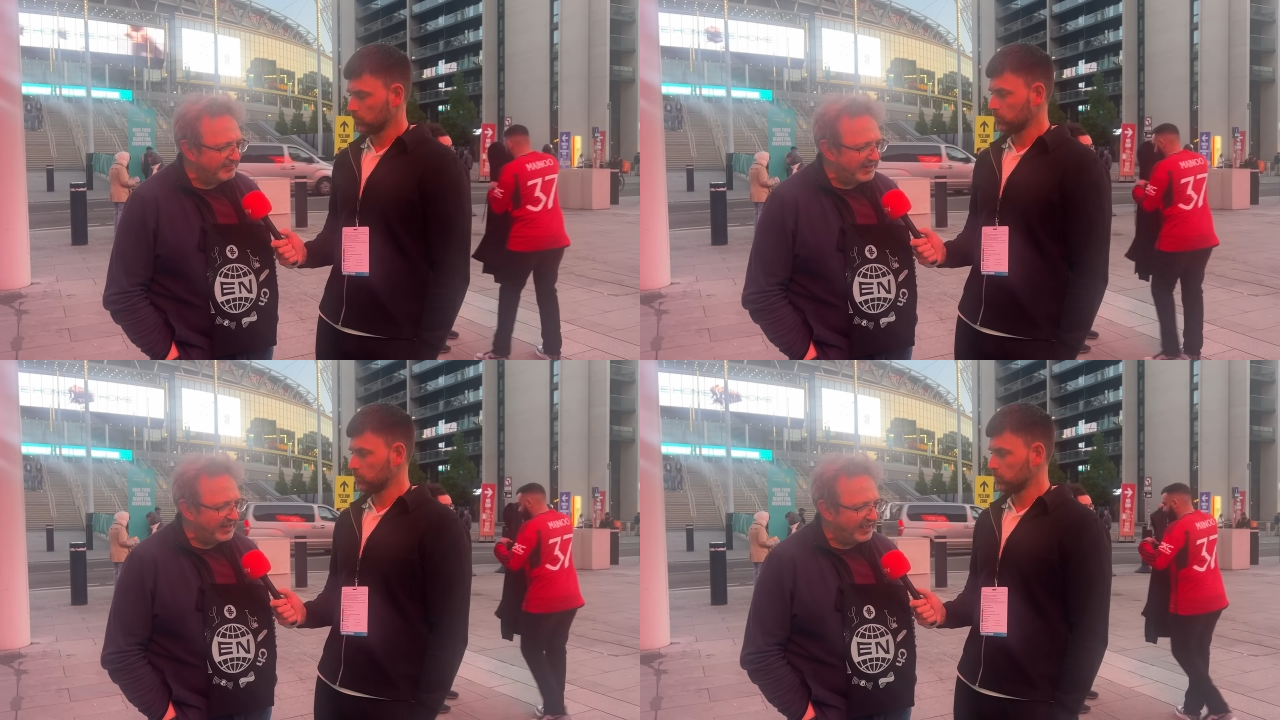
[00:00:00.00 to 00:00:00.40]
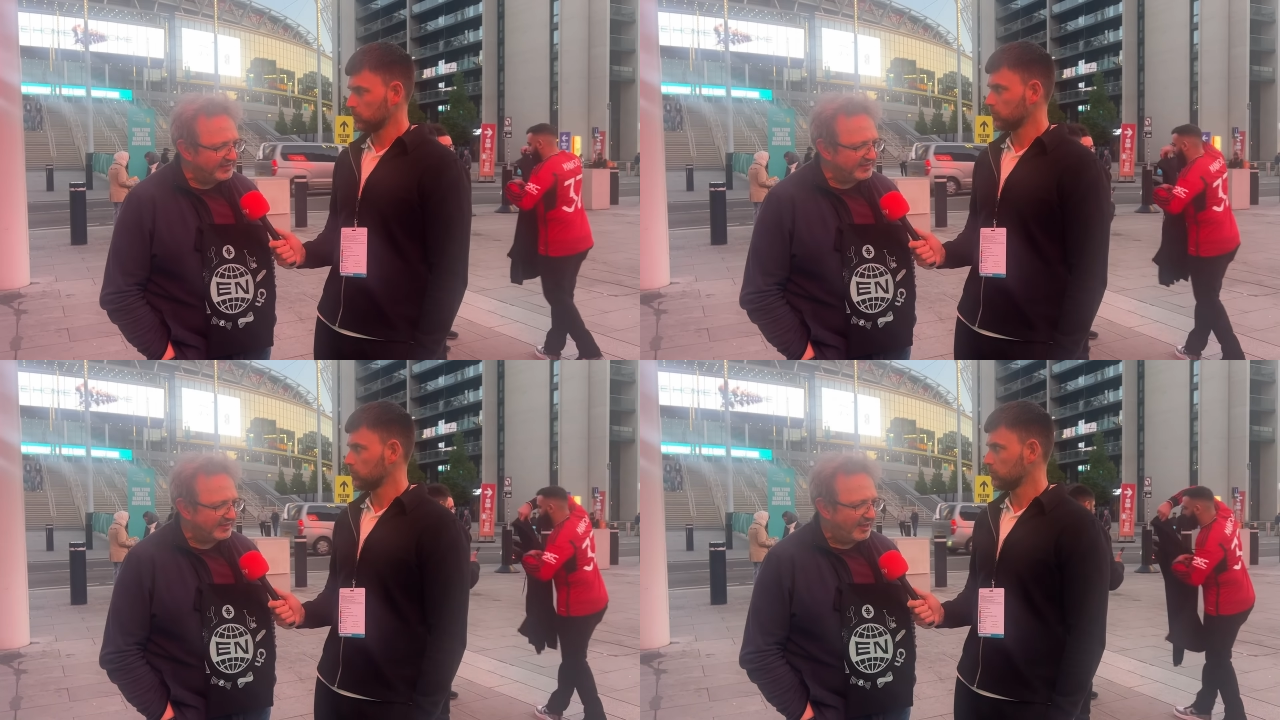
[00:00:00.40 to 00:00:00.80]

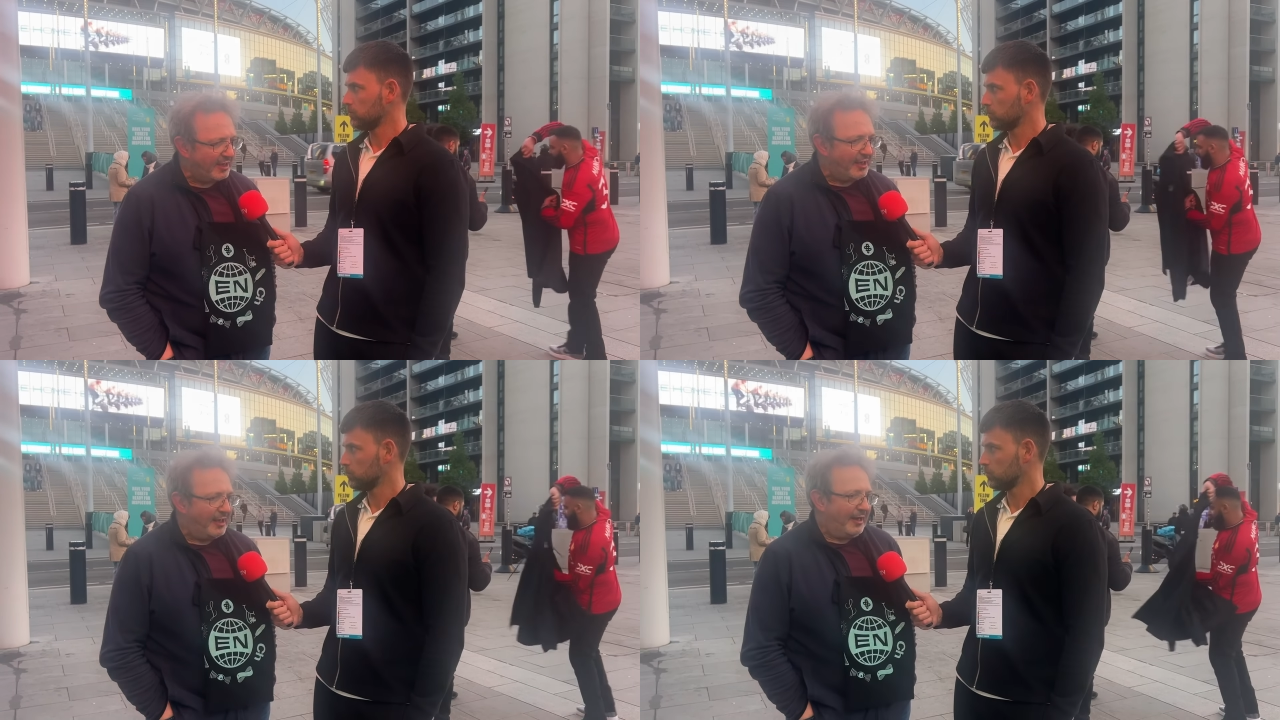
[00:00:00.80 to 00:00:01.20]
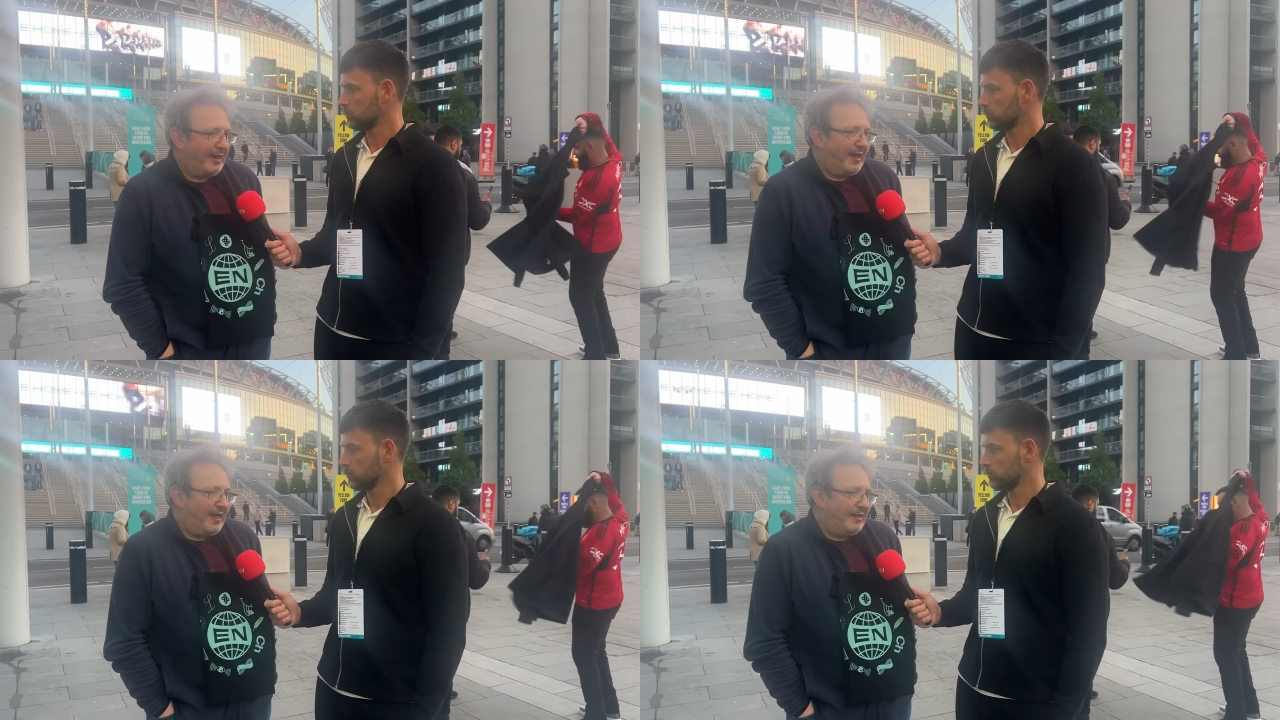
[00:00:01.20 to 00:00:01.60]
Speaker 1: minutes?
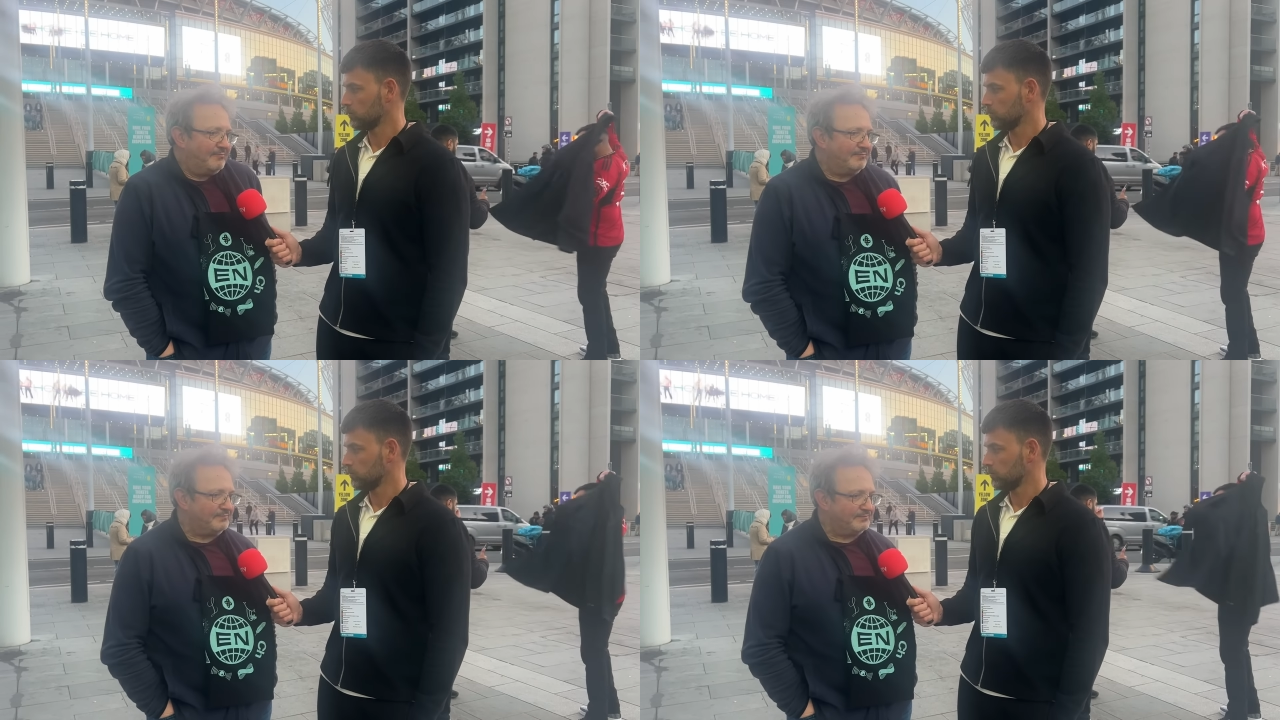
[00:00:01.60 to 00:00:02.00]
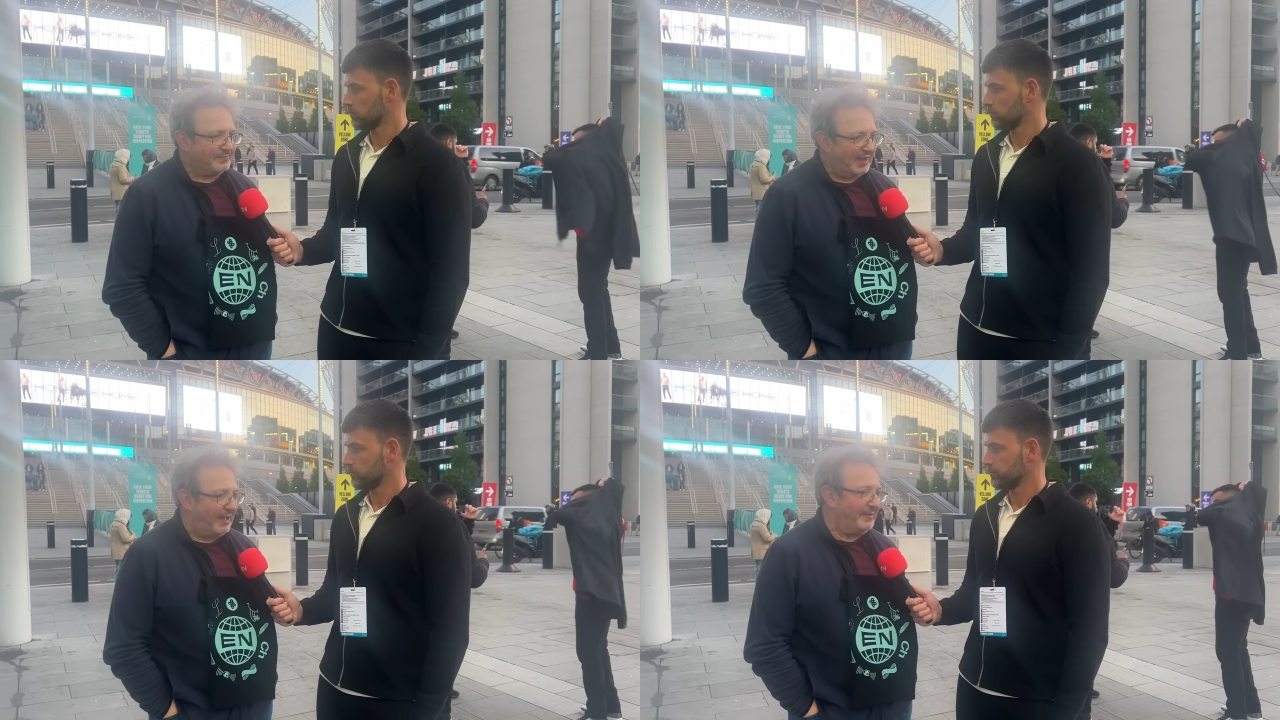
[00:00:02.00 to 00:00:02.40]
Um,
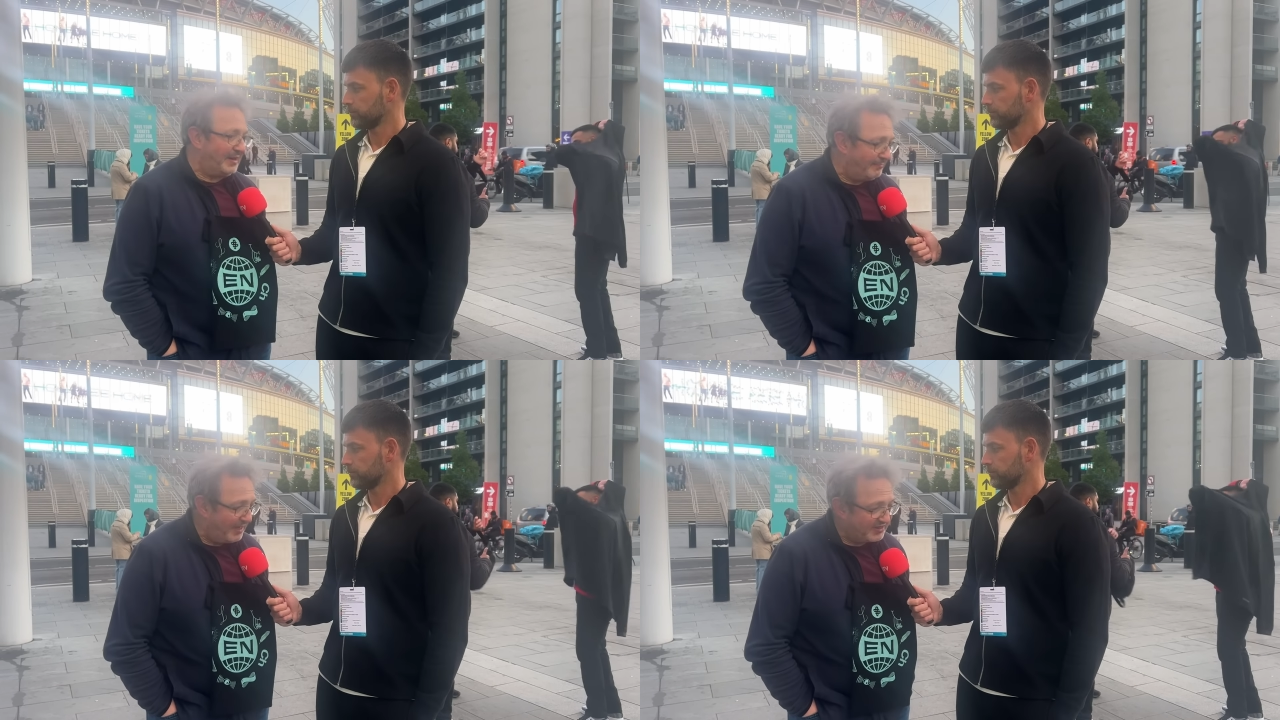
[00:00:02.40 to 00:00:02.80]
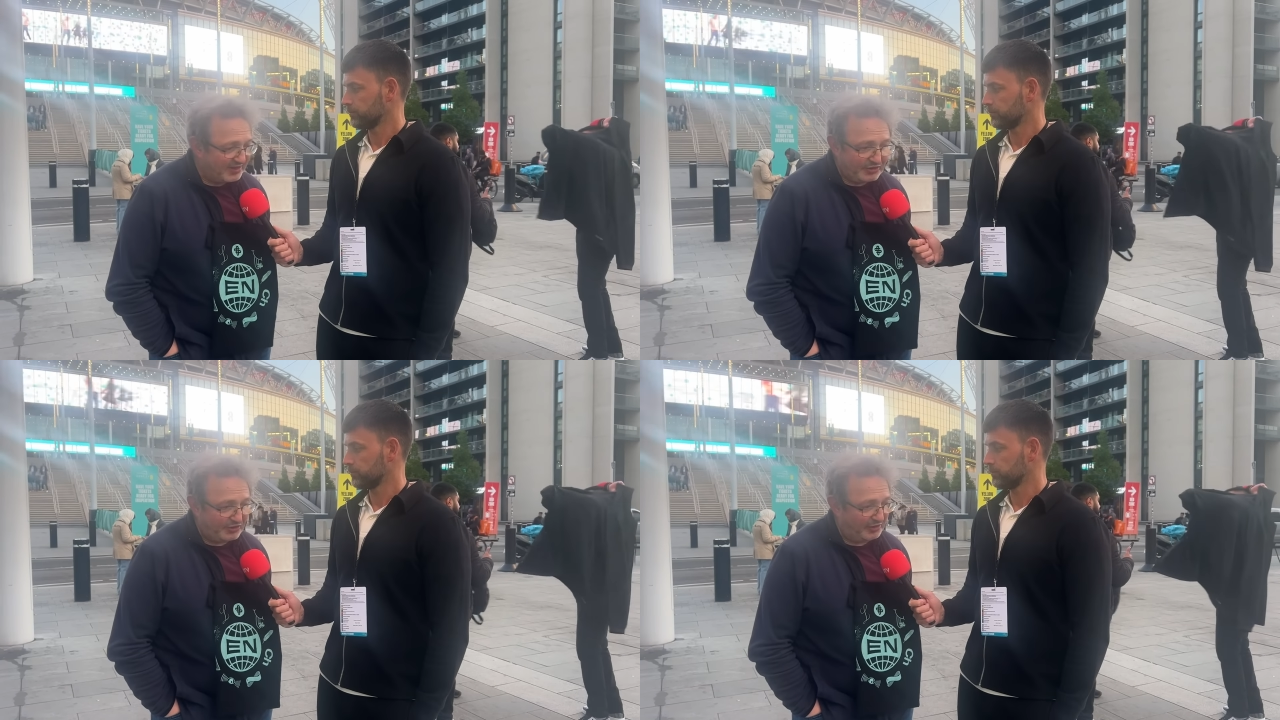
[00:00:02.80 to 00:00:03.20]
I mean, I
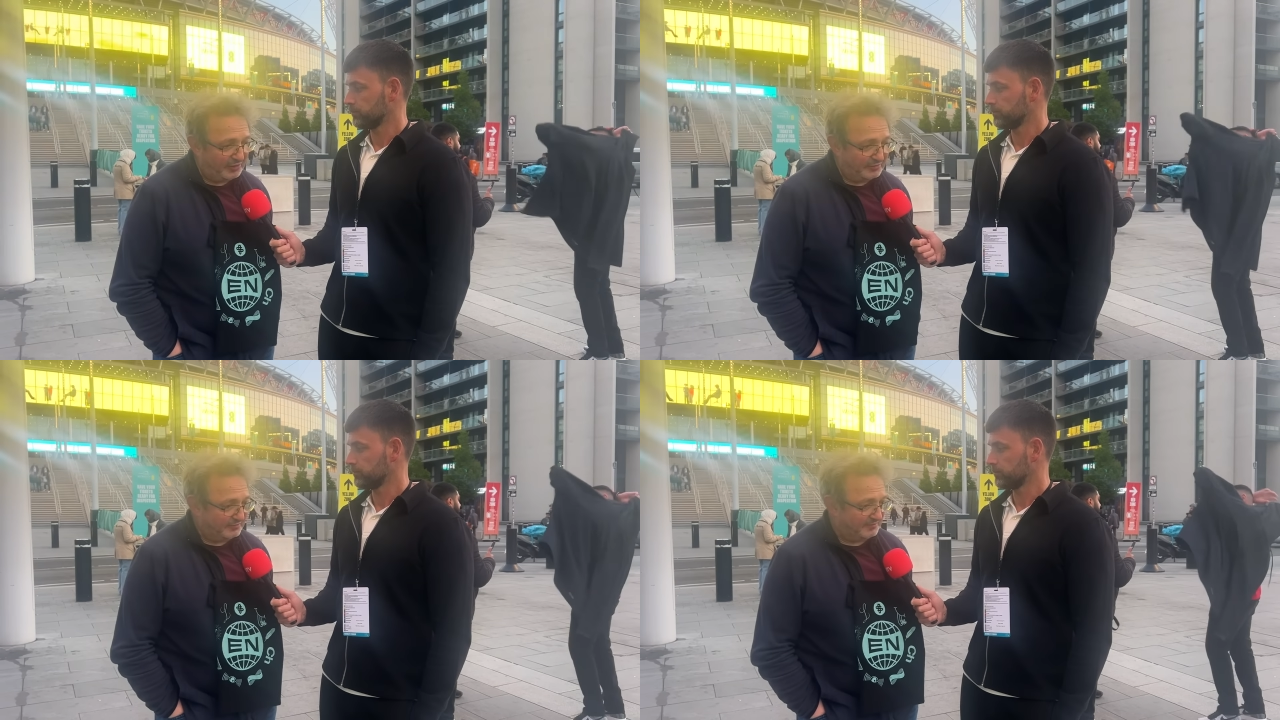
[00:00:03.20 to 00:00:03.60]
messaged you